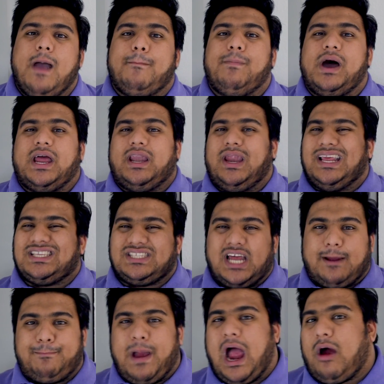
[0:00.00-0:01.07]
but it's
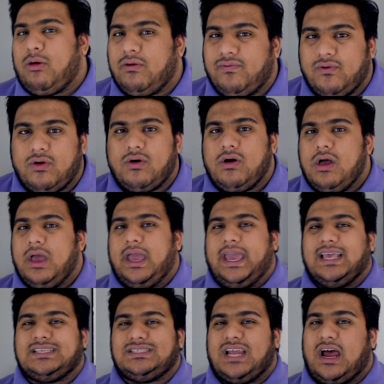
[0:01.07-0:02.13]
not powerful.
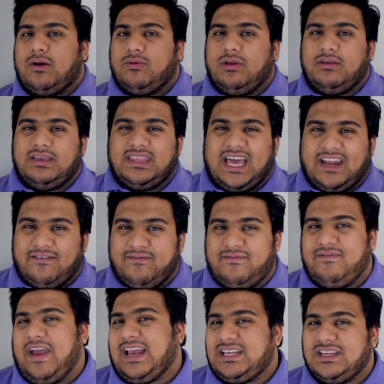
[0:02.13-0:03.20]
It's not really that
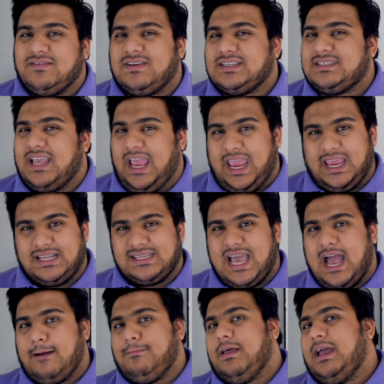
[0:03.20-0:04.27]
effective as a
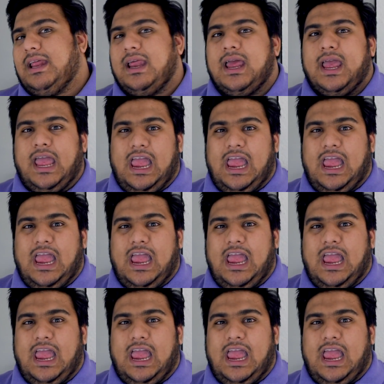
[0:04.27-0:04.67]
tablet,